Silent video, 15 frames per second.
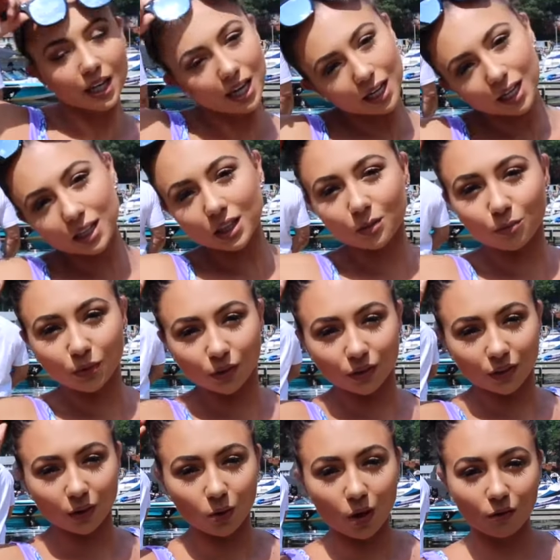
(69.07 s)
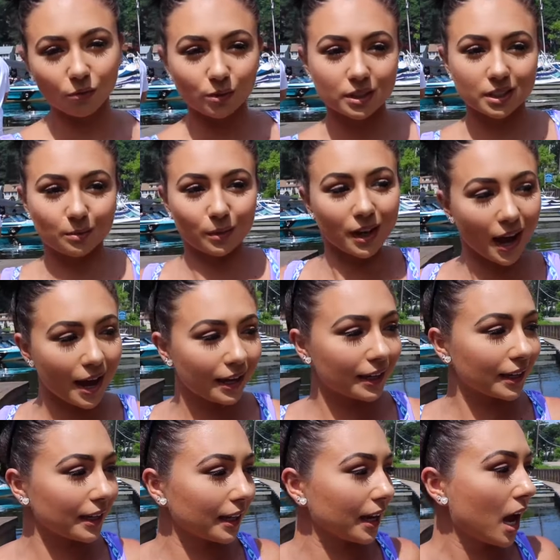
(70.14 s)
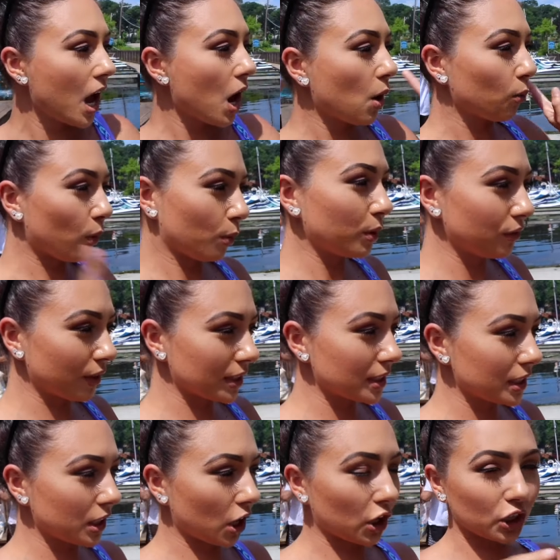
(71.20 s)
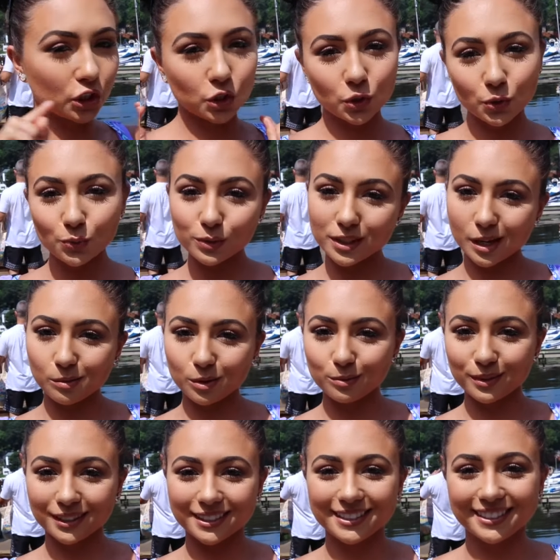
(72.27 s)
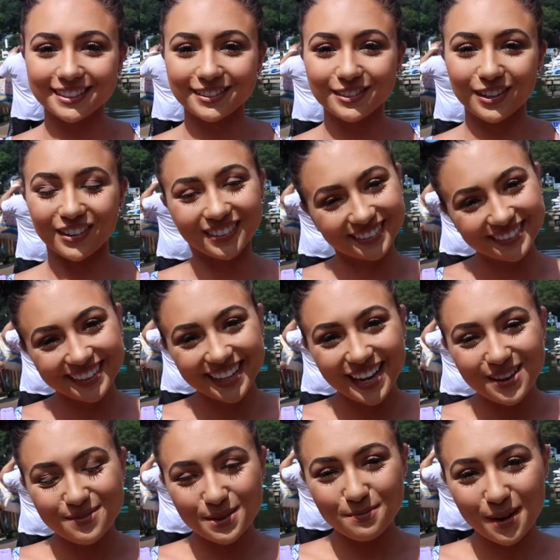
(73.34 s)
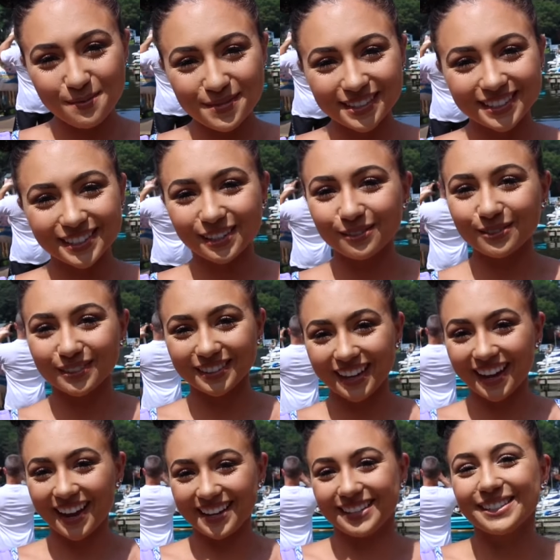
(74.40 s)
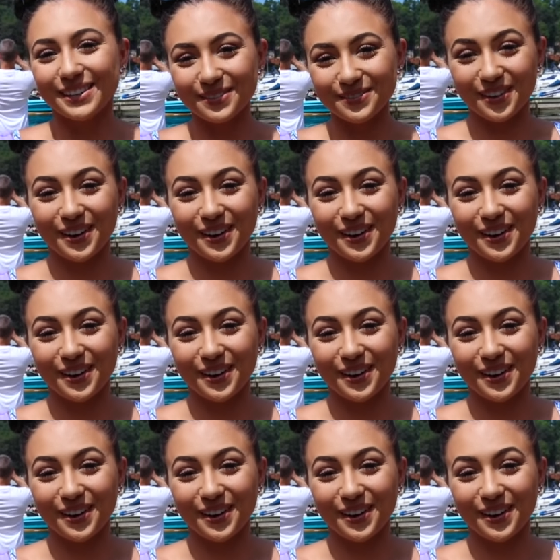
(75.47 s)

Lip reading: Kicking the birthday off with some kayaking. What we rented are two double because, you know, me by myself would not end up